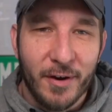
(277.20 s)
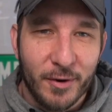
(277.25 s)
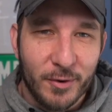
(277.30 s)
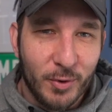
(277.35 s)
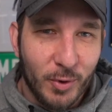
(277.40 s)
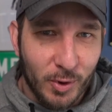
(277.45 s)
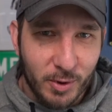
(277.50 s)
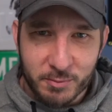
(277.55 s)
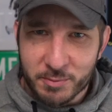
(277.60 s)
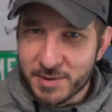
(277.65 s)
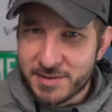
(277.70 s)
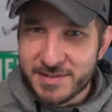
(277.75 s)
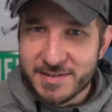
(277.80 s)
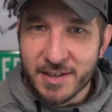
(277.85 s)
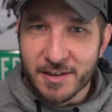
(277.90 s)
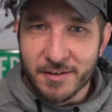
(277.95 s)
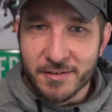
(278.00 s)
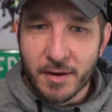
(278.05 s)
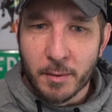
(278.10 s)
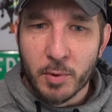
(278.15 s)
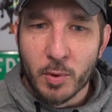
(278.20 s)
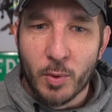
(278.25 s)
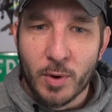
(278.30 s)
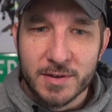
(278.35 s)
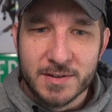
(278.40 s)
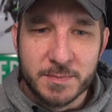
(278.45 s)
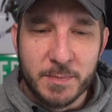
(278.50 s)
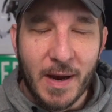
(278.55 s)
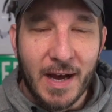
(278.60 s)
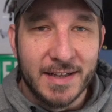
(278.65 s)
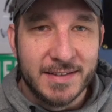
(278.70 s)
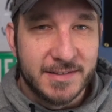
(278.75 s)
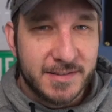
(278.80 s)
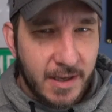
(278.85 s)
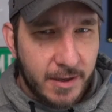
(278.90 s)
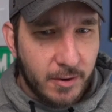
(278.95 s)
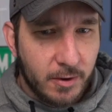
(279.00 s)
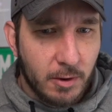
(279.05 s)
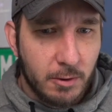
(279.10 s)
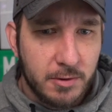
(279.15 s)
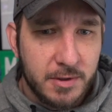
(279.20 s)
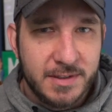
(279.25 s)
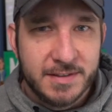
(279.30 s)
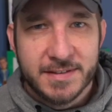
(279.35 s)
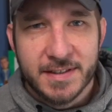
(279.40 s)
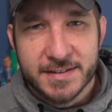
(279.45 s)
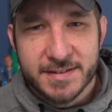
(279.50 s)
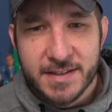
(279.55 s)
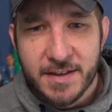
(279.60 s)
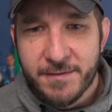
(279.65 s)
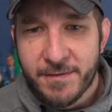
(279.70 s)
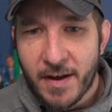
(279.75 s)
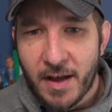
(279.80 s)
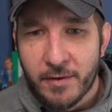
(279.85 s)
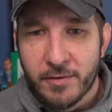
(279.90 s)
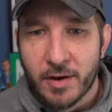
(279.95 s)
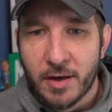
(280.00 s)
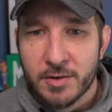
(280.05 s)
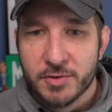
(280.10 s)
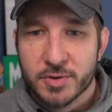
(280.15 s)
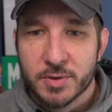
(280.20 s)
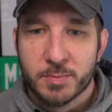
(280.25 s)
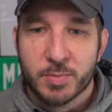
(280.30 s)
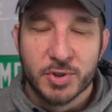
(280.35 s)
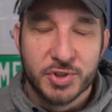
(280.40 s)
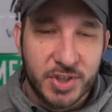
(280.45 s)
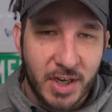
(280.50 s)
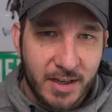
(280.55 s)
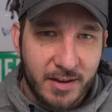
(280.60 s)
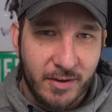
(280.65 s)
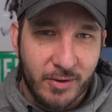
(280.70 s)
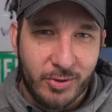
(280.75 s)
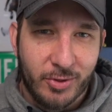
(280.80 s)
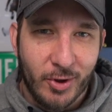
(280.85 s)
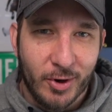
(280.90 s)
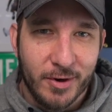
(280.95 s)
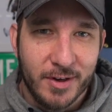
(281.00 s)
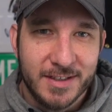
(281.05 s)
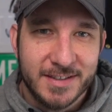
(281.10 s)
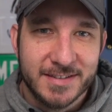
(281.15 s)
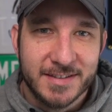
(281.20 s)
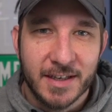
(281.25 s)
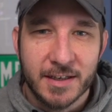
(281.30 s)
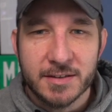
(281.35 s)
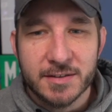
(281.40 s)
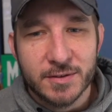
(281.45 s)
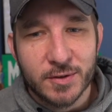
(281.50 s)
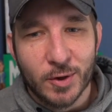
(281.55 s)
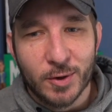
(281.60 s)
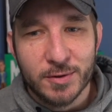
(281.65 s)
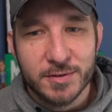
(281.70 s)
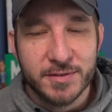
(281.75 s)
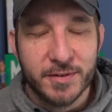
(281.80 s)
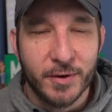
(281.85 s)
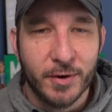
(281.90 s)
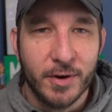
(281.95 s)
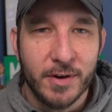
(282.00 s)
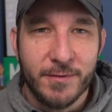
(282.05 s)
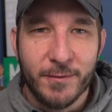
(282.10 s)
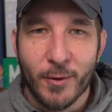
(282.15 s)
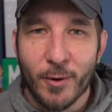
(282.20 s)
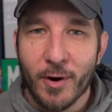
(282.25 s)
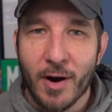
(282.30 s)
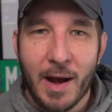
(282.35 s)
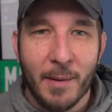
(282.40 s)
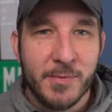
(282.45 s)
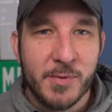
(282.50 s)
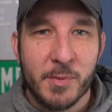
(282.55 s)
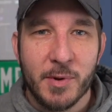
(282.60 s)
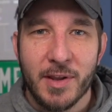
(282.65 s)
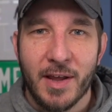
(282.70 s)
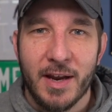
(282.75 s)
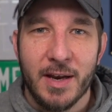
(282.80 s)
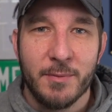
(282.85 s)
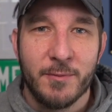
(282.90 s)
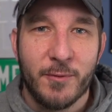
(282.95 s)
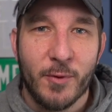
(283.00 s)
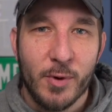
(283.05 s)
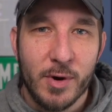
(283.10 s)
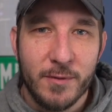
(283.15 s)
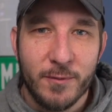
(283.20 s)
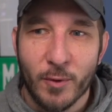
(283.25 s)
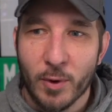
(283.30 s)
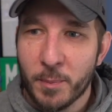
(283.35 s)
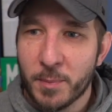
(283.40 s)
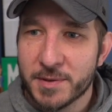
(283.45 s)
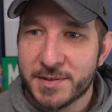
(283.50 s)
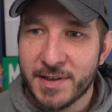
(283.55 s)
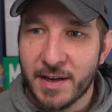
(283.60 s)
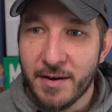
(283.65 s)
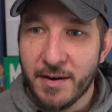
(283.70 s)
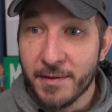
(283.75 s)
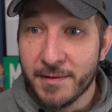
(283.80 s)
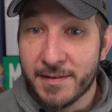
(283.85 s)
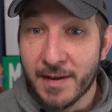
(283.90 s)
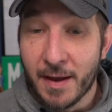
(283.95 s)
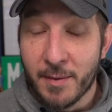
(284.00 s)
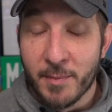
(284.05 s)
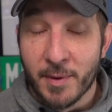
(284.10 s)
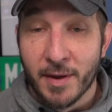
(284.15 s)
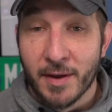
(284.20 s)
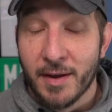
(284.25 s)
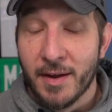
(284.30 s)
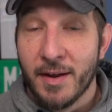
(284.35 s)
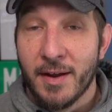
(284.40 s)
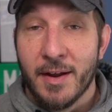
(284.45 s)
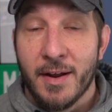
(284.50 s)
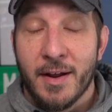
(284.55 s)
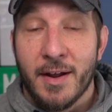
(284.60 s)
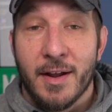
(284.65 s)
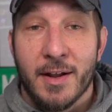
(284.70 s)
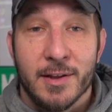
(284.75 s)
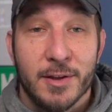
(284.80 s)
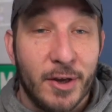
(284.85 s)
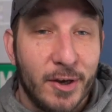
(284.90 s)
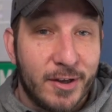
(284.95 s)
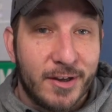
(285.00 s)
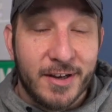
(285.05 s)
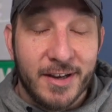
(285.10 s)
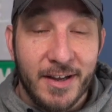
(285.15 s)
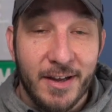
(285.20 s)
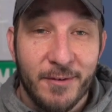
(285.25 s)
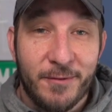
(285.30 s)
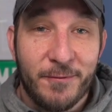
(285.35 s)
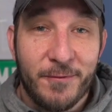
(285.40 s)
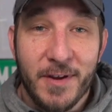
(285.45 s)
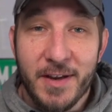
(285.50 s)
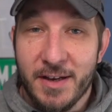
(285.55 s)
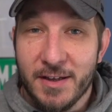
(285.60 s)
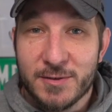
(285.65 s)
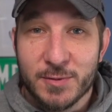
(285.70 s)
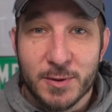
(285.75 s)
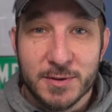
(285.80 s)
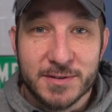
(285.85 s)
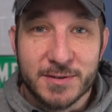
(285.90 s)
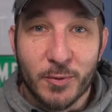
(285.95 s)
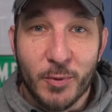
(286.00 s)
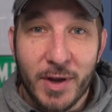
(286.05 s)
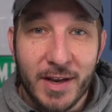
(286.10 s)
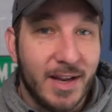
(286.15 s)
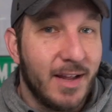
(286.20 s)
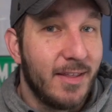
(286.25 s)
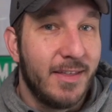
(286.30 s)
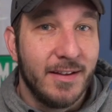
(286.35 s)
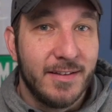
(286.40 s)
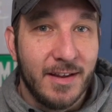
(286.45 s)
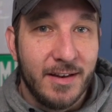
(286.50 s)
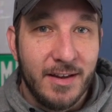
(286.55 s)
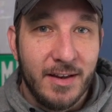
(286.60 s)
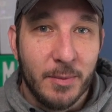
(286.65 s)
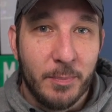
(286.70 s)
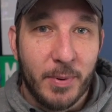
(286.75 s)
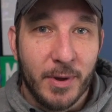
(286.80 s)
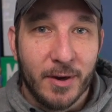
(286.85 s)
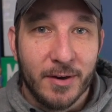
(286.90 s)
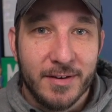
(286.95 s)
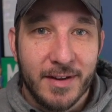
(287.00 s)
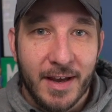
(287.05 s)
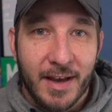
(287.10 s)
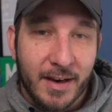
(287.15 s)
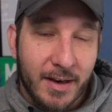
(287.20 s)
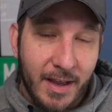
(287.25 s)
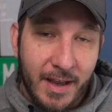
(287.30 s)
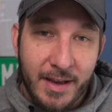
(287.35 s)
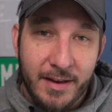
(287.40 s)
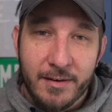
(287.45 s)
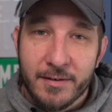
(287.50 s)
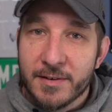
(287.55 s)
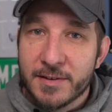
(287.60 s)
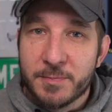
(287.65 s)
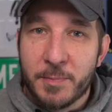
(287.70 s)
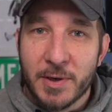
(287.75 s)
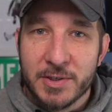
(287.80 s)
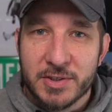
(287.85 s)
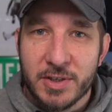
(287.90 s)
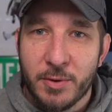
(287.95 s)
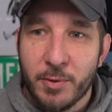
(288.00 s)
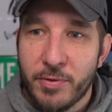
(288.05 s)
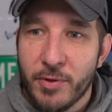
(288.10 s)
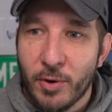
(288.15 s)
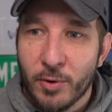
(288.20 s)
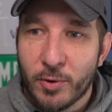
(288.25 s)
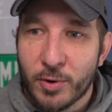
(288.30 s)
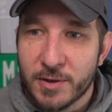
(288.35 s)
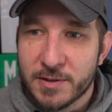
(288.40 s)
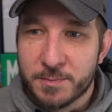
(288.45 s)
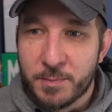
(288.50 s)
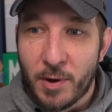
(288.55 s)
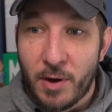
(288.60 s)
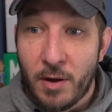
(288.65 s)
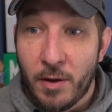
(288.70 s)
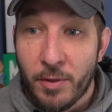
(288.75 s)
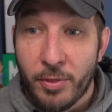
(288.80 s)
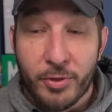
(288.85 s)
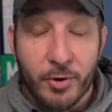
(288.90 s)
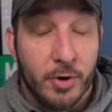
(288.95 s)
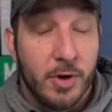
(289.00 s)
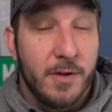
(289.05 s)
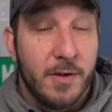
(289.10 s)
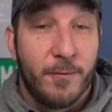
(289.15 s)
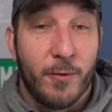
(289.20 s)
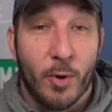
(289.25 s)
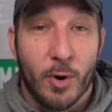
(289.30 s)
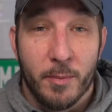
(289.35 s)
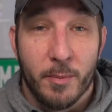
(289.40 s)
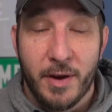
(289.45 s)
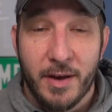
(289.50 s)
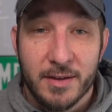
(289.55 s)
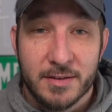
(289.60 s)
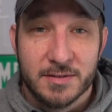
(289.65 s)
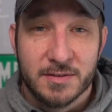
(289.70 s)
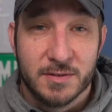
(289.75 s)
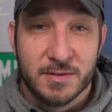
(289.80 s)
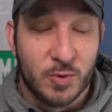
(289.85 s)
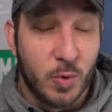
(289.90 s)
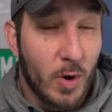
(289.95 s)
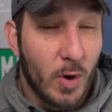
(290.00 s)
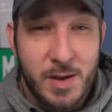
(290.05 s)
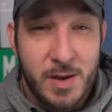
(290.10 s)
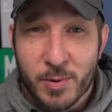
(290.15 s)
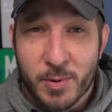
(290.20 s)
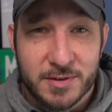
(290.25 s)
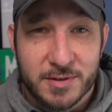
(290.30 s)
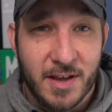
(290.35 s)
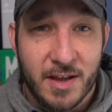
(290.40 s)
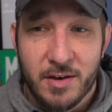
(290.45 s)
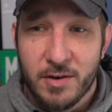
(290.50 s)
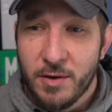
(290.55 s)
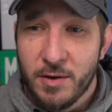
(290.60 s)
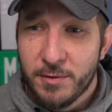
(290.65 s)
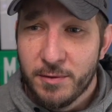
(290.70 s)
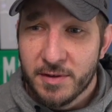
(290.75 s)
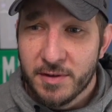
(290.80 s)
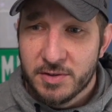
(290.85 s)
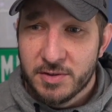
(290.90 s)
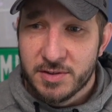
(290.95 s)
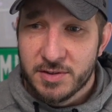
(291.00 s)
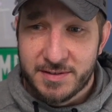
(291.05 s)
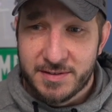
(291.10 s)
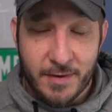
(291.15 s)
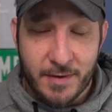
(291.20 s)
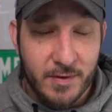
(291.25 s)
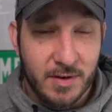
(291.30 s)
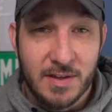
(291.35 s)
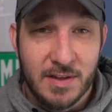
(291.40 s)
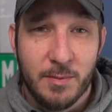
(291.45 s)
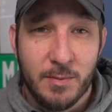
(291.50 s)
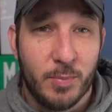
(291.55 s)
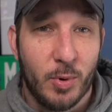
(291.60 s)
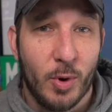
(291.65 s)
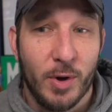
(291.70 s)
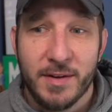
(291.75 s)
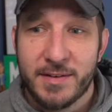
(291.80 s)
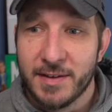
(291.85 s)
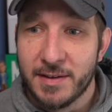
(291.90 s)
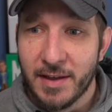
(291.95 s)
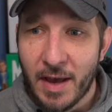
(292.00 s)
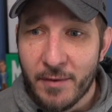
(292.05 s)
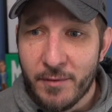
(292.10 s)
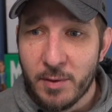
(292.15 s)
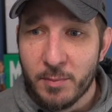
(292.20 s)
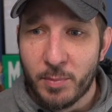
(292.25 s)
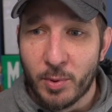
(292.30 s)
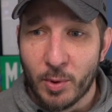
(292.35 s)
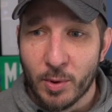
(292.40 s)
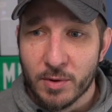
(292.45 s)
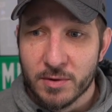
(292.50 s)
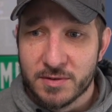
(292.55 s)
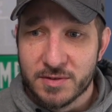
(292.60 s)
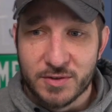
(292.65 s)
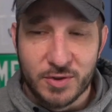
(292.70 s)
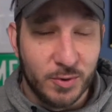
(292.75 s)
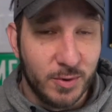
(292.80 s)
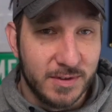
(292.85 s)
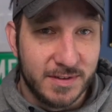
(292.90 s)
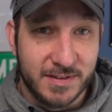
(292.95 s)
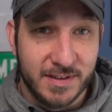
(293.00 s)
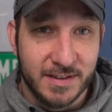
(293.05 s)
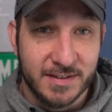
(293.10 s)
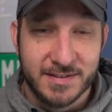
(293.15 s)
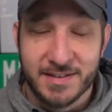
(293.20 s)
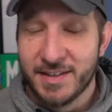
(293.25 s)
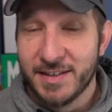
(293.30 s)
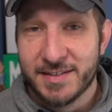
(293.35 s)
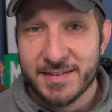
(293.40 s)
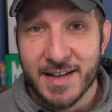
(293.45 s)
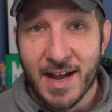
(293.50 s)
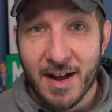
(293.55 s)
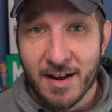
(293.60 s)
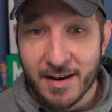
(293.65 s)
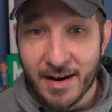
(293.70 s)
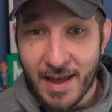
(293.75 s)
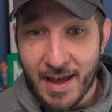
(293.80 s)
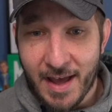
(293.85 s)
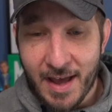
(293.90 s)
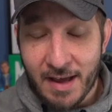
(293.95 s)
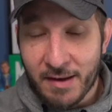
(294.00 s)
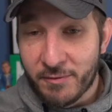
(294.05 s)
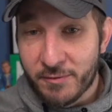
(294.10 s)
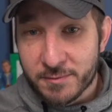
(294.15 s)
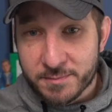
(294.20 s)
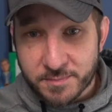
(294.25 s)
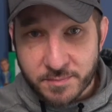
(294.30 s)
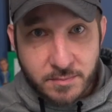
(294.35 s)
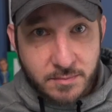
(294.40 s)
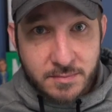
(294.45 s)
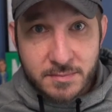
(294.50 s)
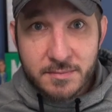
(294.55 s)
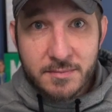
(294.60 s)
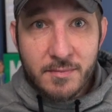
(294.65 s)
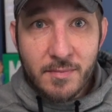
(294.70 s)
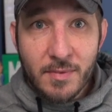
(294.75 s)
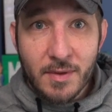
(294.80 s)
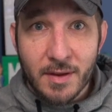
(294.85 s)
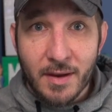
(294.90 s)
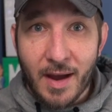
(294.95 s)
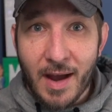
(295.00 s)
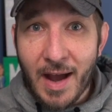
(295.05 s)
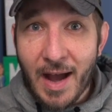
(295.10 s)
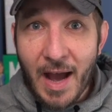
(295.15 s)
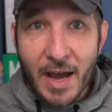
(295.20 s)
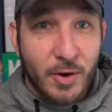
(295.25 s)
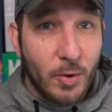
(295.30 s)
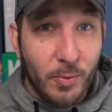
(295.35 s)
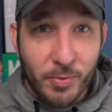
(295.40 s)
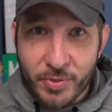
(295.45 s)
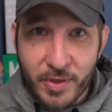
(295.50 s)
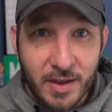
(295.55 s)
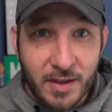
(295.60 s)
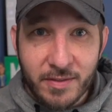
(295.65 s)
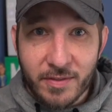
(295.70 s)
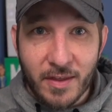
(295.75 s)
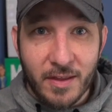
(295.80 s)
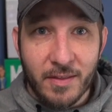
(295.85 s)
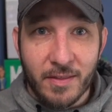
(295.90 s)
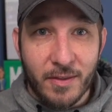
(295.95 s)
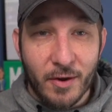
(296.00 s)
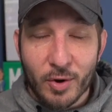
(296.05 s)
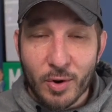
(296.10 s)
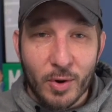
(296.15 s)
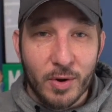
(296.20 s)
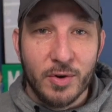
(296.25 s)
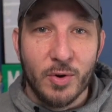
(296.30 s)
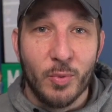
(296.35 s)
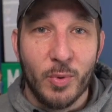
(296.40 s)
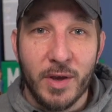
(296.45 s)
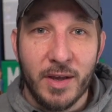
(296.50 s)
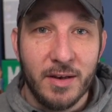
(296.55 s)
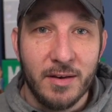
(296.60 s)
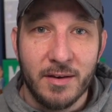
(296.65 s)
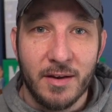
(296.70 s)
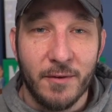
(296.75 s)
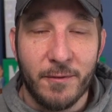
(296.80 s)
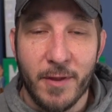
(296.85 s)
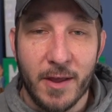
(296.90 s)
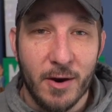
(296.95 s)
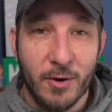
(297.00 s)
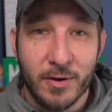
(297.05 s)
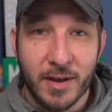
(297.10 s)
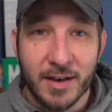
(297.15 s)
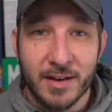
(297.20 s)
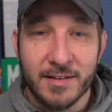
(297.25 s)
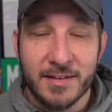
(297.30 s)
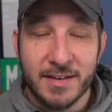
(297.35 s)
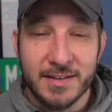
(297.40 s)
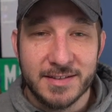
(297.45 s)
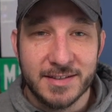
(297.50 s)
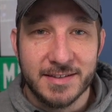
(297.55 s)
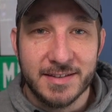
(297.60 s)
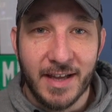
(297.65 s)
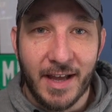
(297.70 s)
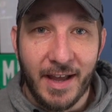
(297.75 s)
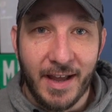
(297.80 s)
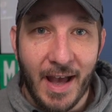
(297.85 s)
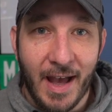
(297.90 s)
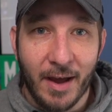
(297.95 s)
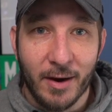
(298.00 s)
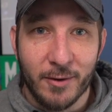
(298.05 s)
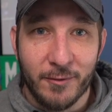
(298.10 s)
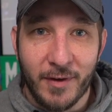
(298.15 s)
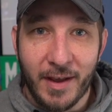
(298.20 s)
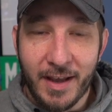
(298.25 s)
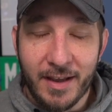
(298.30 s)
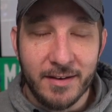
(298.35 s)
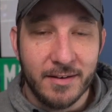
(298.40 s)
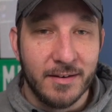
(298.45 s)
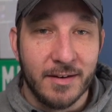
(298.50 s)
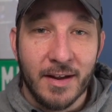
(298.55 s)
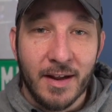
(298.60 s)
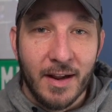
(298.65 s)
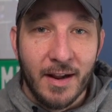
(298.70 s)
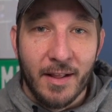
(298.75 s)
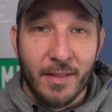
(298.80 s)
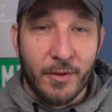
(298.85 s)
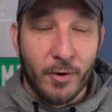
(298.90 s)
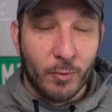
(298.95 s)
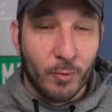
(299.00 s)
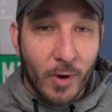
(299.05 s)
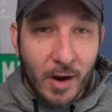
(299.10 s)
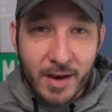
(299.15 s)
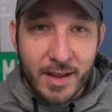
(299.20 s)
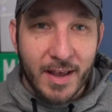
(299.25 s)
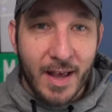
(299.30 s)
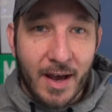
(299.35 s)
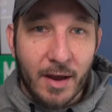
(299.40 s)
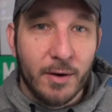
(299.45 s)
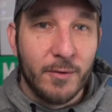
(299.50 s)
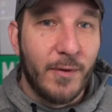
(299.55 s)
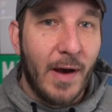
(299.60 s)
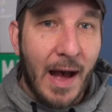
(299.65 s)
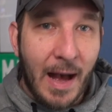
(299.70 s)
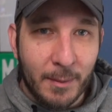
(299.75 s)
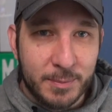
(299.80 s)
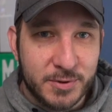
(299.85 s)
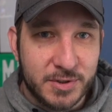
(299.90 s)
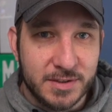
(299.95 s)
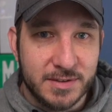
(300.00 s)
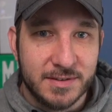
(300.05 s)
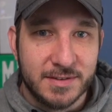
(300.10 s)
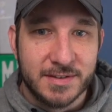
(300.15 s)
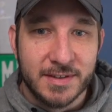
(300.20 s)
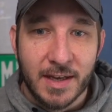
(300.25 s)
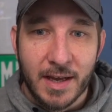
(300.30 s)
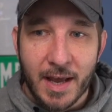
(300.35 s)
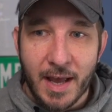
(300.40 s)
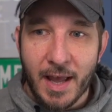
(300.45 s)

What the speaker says: Gordon, but still, number one spot. Center only, 6,500, projected 36, goals 34, optimal lineup 44% of the time. Look, if Phoenix wants to win, I think they need a bigger day out of Ayton, especially with no Chris Paul. 34 minutes, 20% usage, 17 points, 11 boards, 2 assists, and a stock and a half. I don't think that they're going to win if they don't get a decent day out of Ayton. They're running out of options.